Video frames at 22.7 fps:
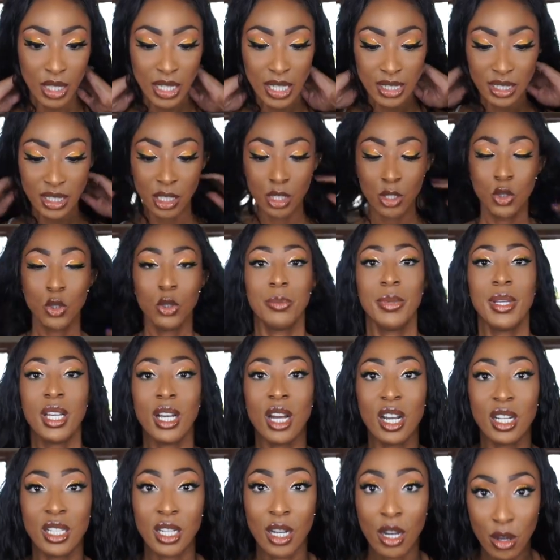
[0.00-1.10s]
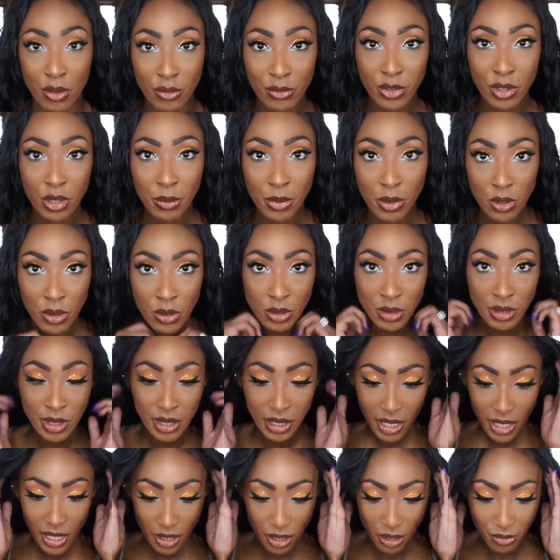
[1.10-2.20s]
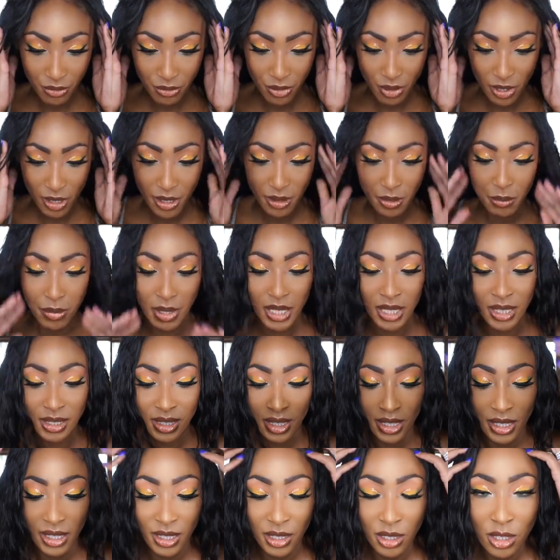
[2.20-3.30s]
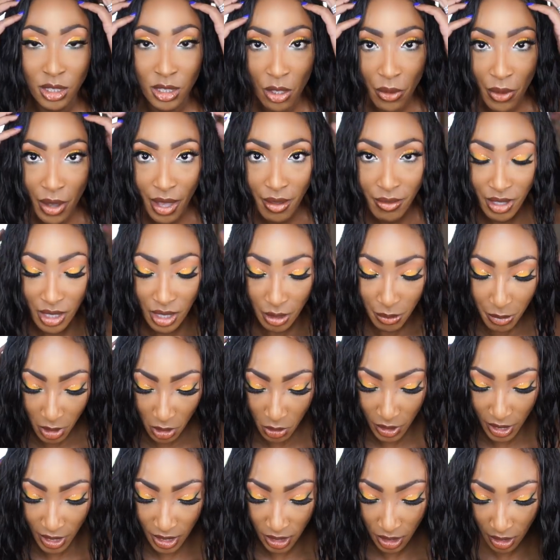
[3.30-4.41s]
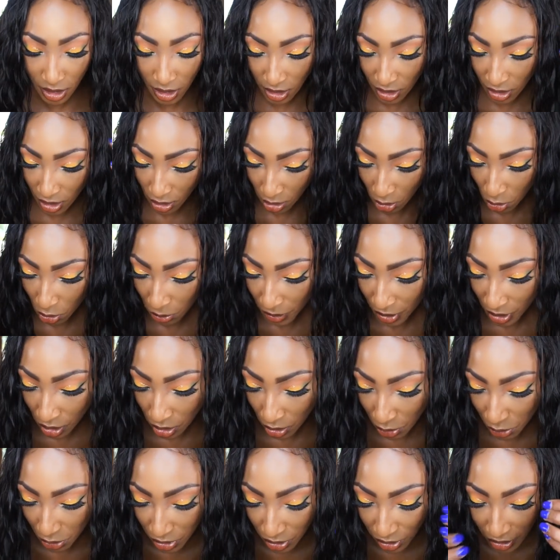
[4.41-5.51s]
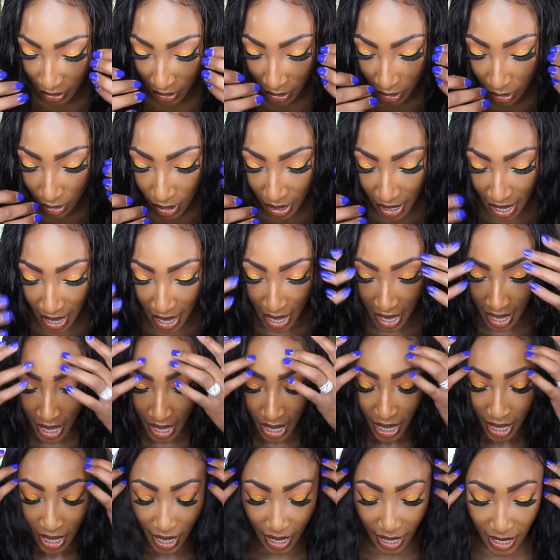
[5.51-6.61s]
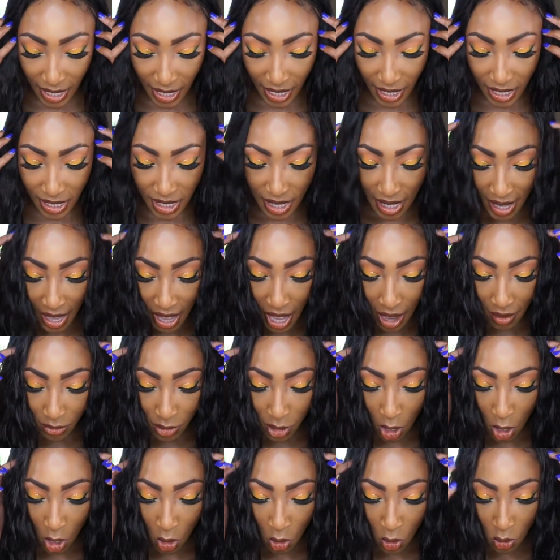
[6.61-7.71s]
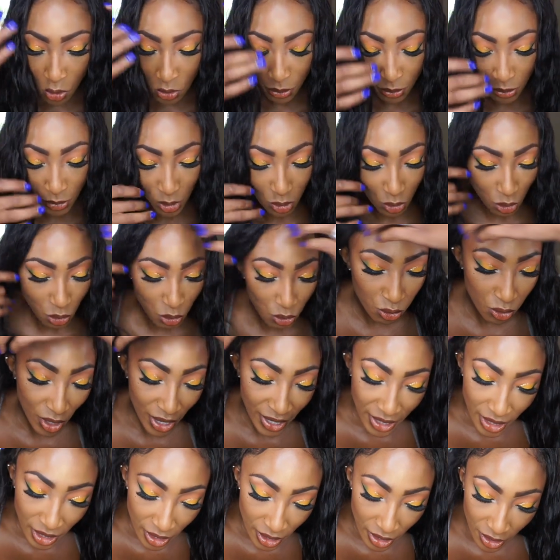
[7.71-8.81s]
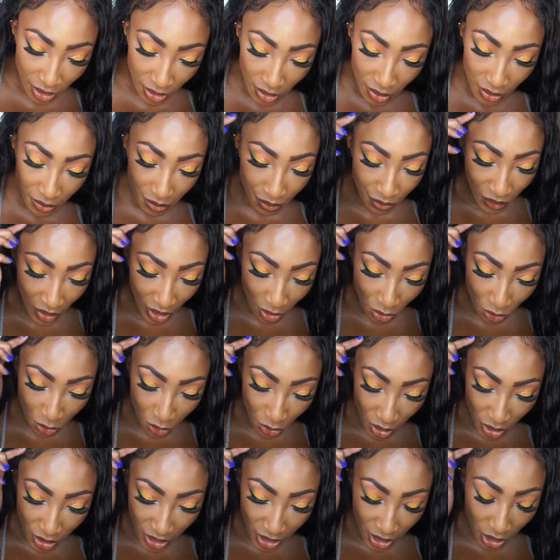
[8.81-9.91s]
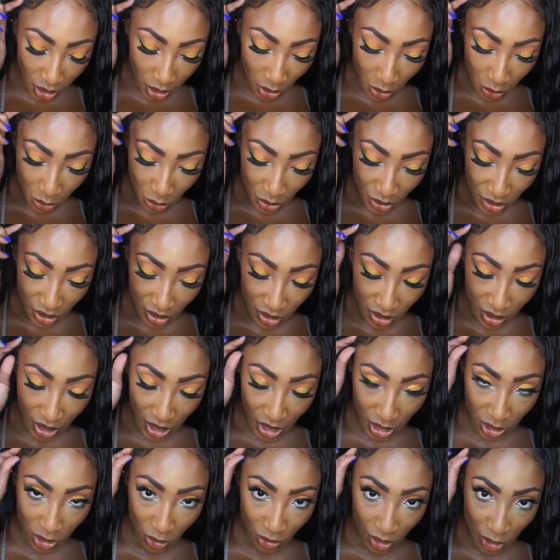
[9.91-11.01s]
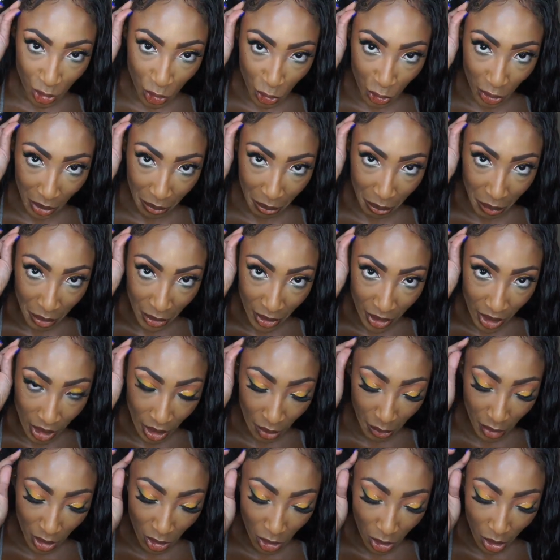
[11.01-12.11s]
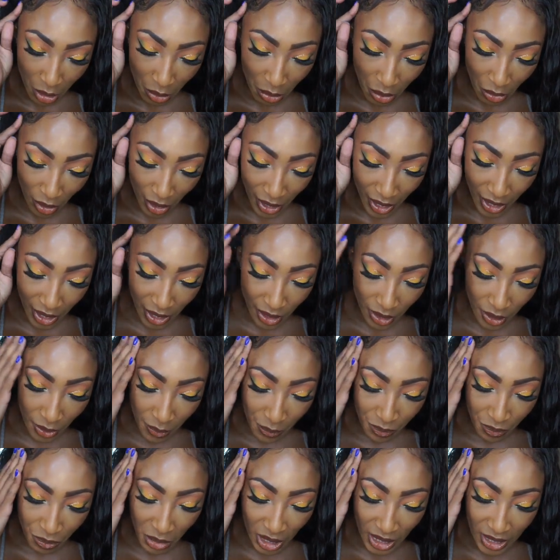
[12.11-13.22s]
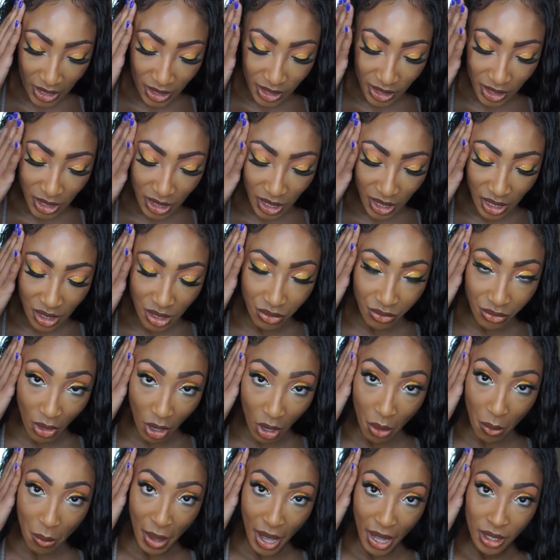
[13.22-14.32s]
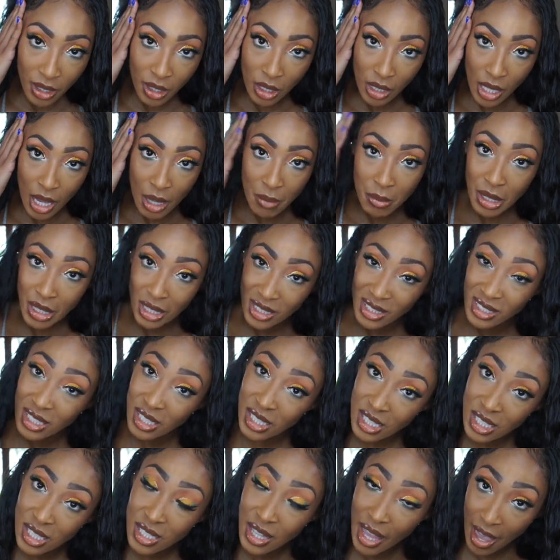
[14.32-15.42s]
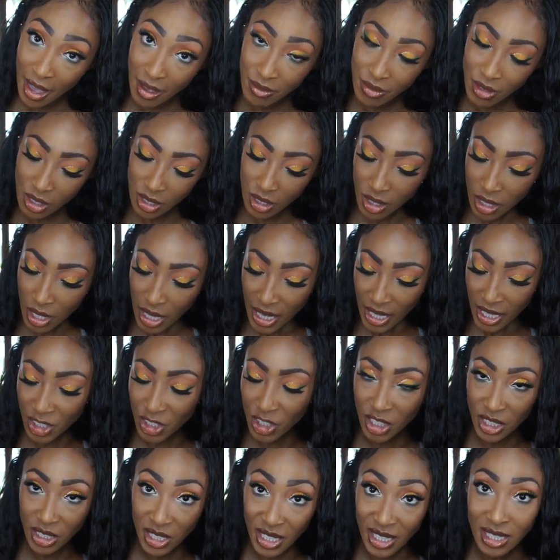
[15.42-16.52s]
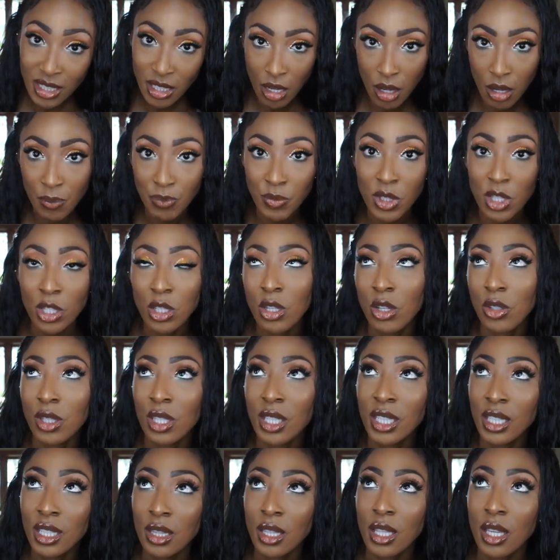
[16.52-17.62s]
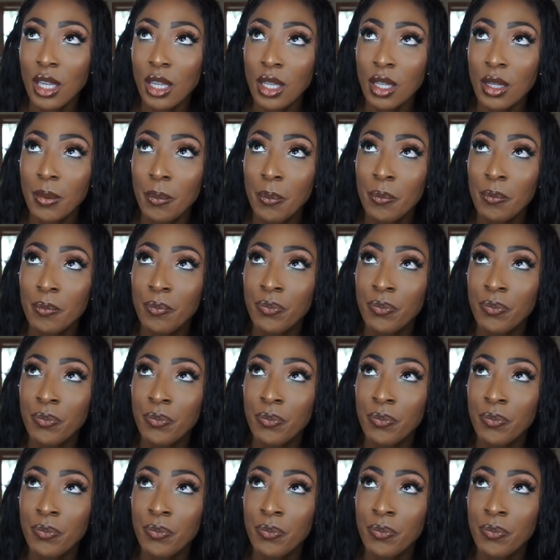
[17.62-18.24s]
it's a little bit uncomfortable in the front because it is so heavy. Let me go ahead and get in a little bit closer here. And they have combs right here, like really close, so that you can put them in your braid, because it does fall back a lot because it is heavy. And she did tell, you know, the good thing,